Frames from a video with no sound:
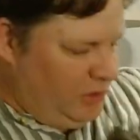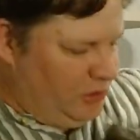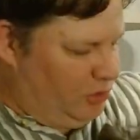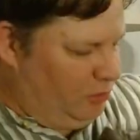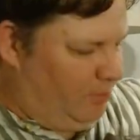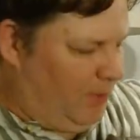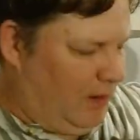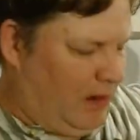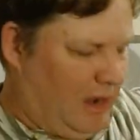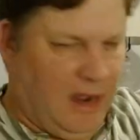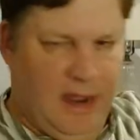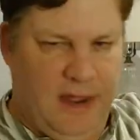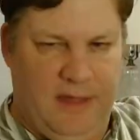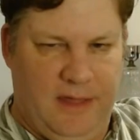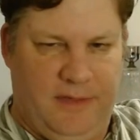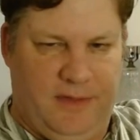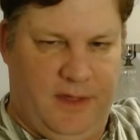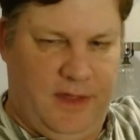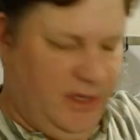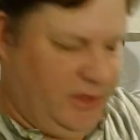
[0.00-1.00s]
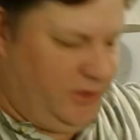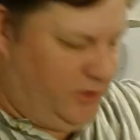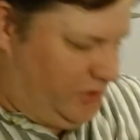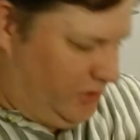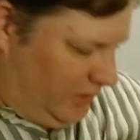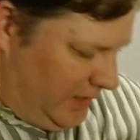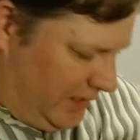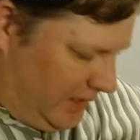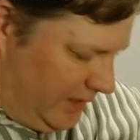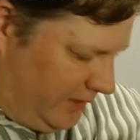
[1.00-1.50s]
to buy the
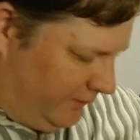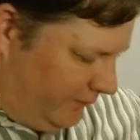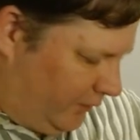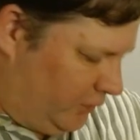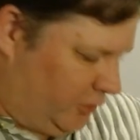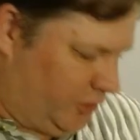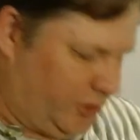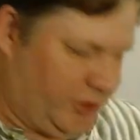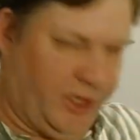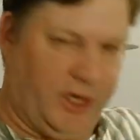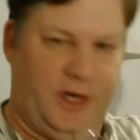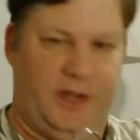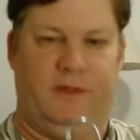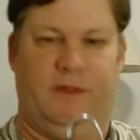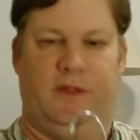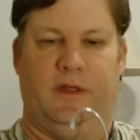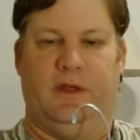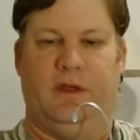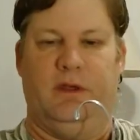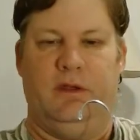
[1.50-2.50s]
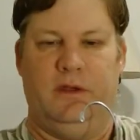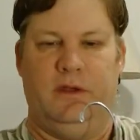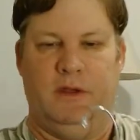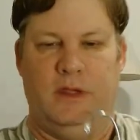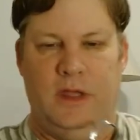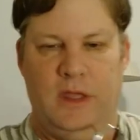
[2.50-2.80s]
insulated version in the